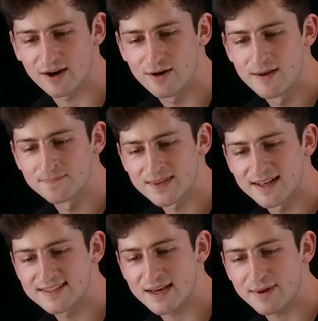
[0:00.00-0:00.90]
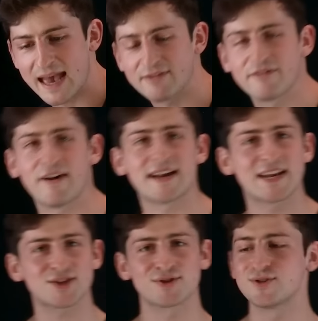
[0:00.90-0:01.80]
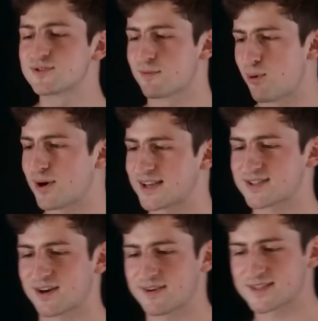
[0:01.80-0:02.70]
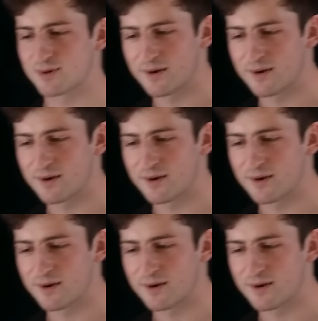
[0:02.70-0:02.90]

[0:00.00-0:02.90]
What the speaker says: So let's say we have a financial news reporting service.